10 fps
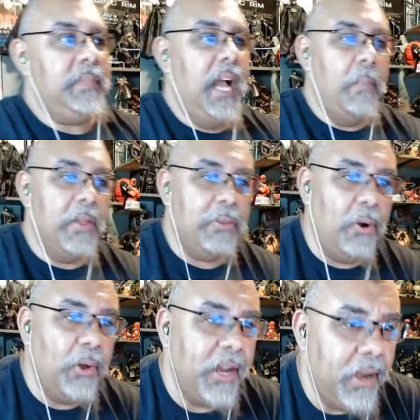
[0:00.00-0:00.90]
I'm going to
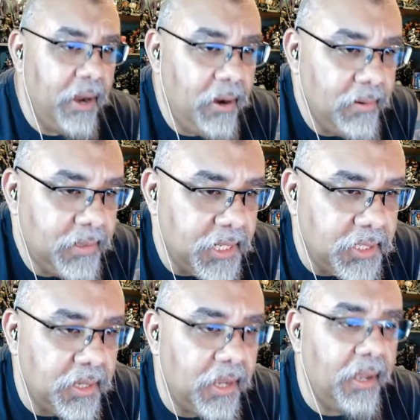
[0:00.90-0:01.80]
throw it in there
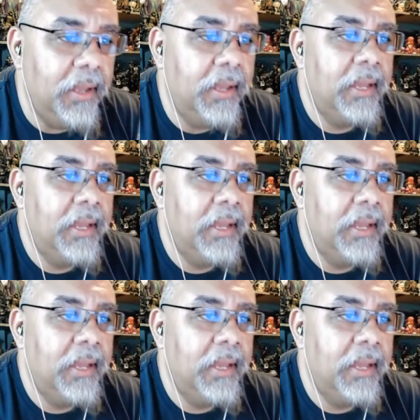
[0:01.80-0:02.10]
since uh,